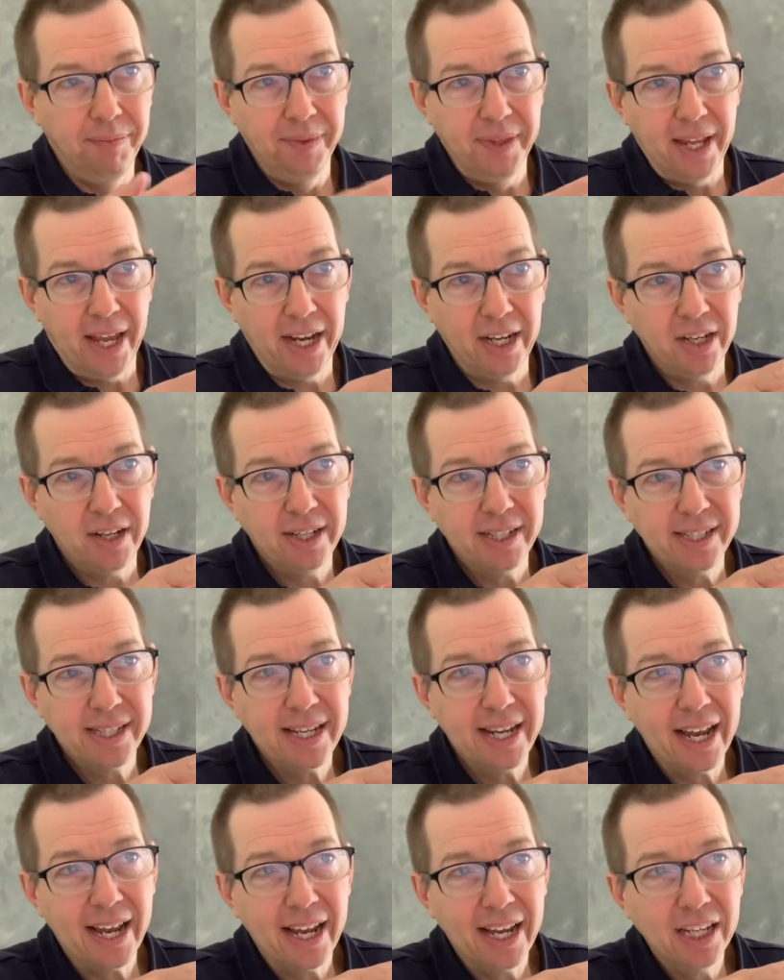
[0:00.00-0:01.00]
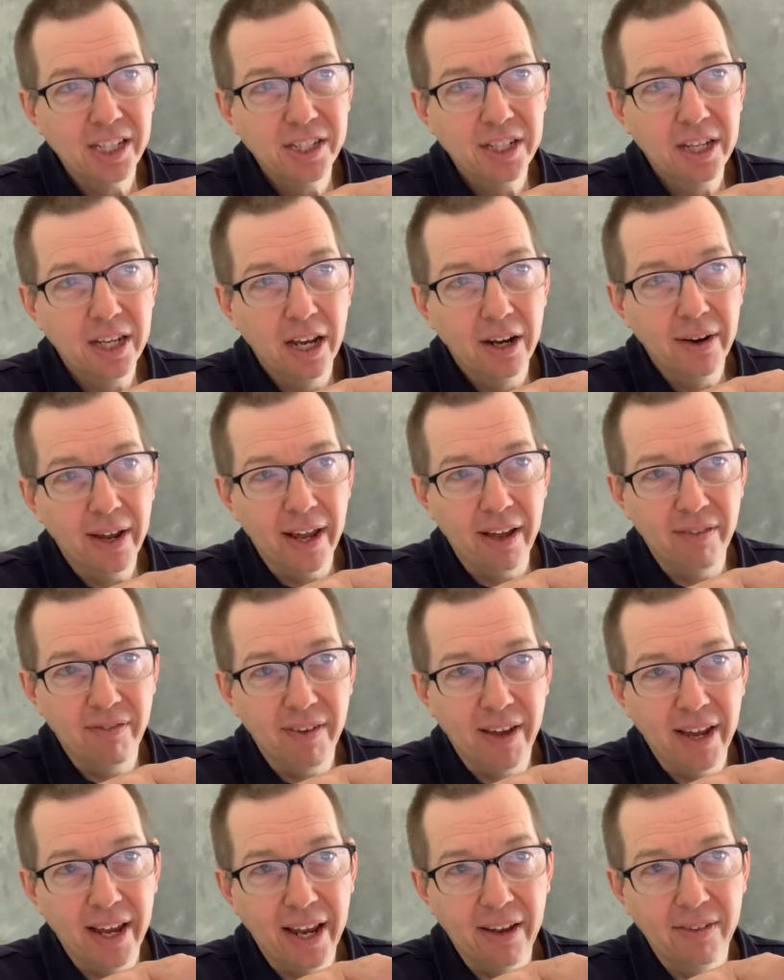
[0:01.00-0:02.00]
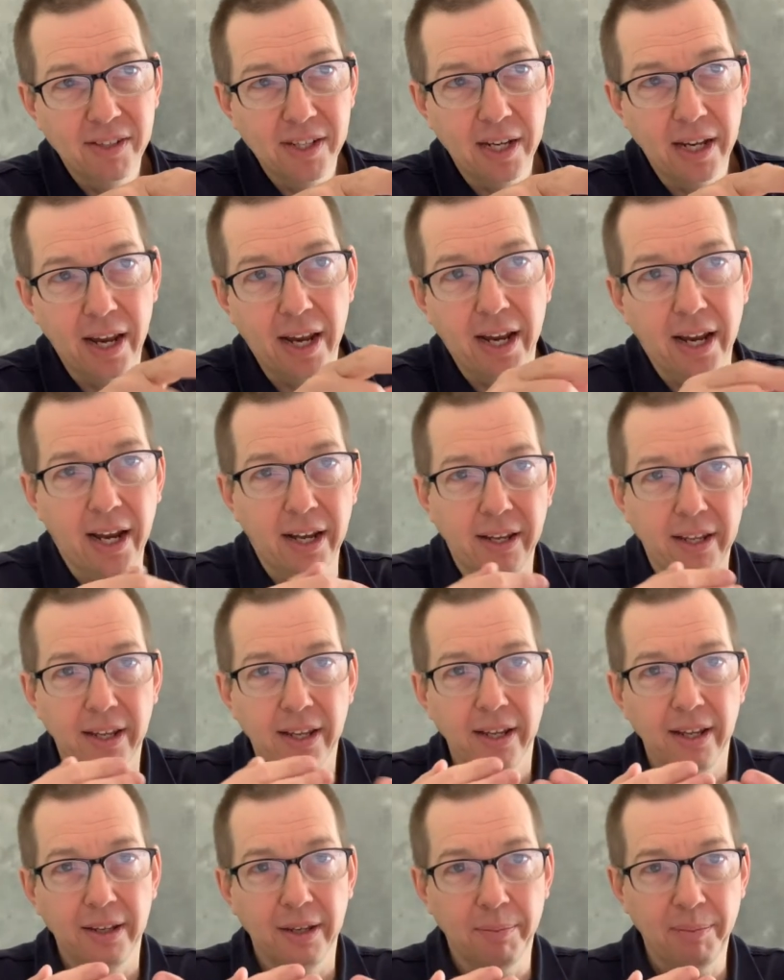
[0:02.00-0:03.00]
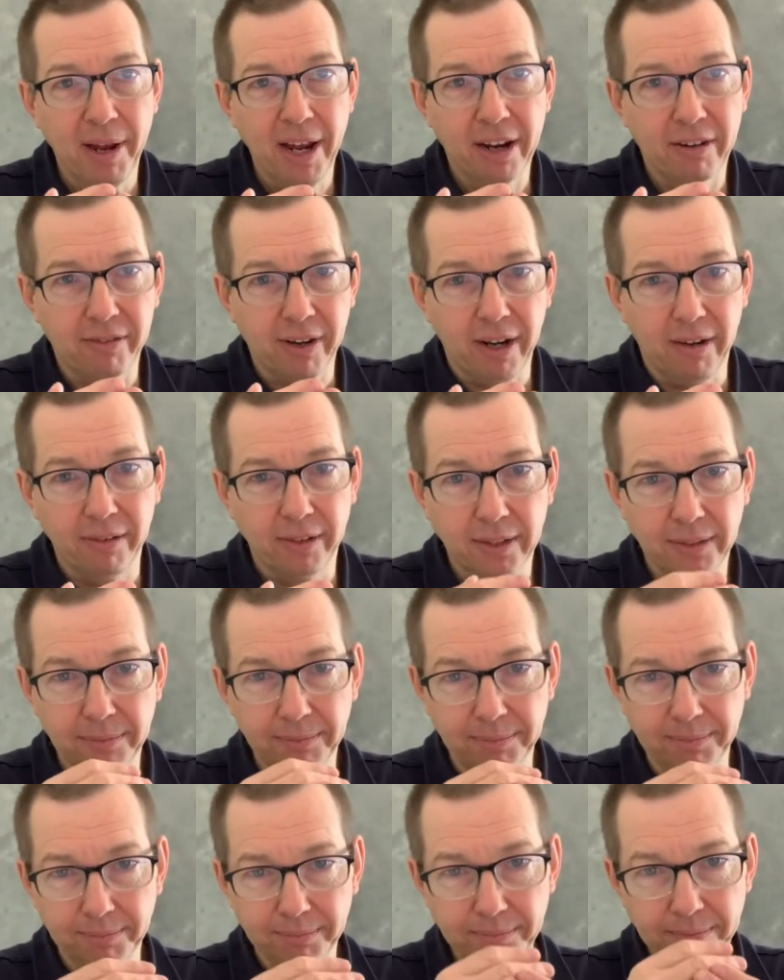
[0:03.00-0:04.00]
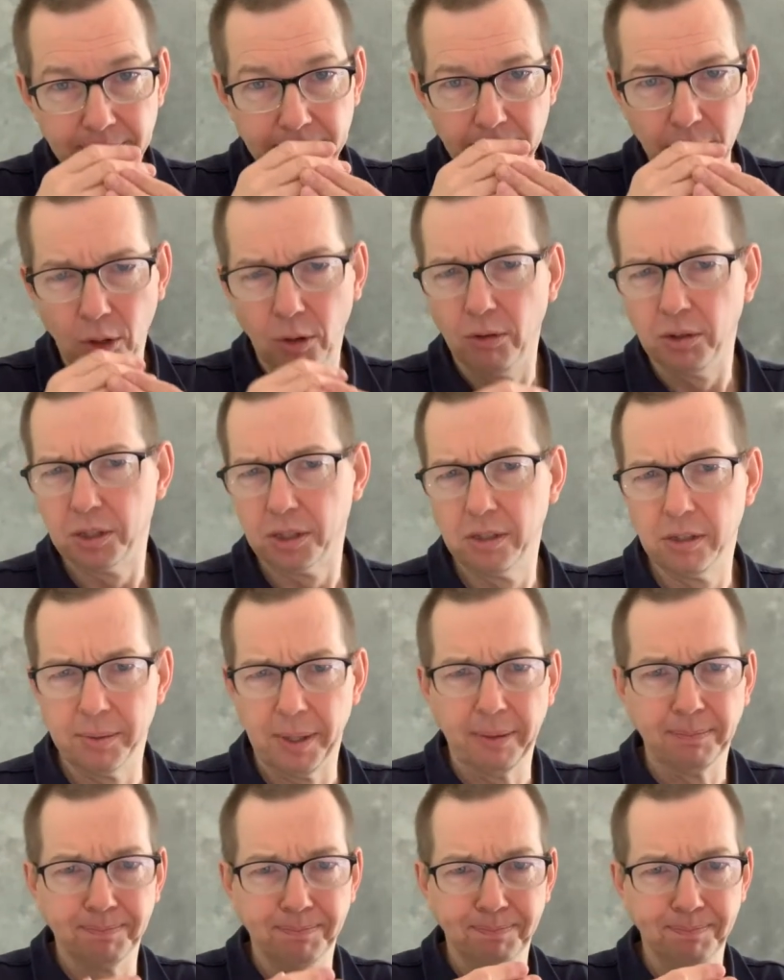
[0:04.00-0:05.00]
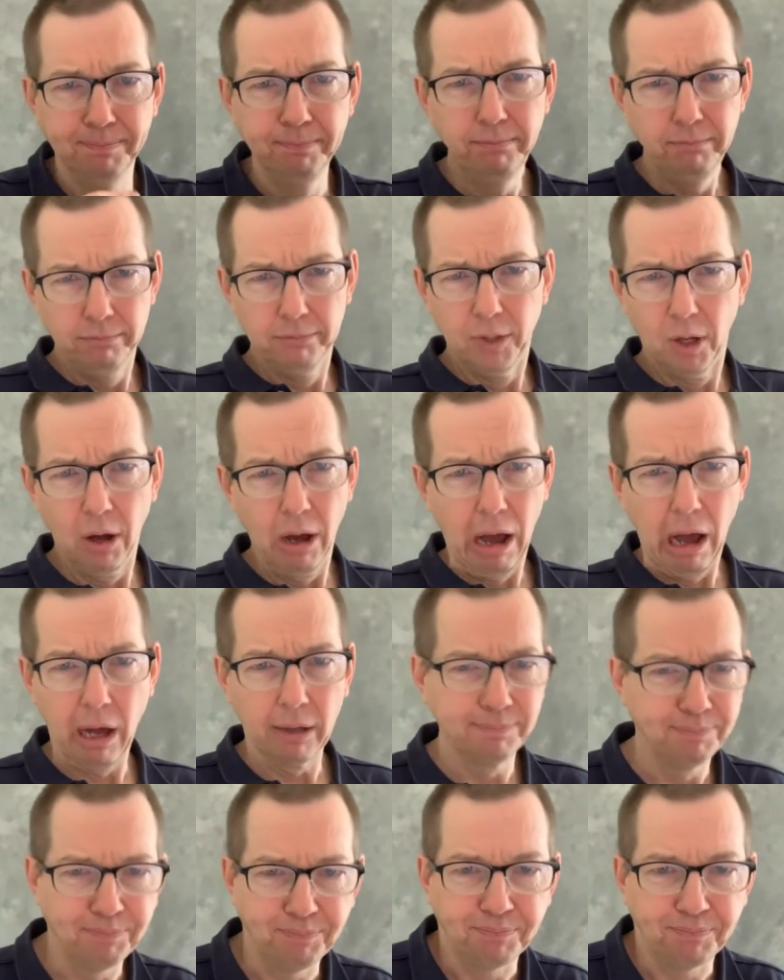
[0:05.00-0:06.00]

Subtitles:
and you can see as you go to f8, the background, oh, excuse me, oh,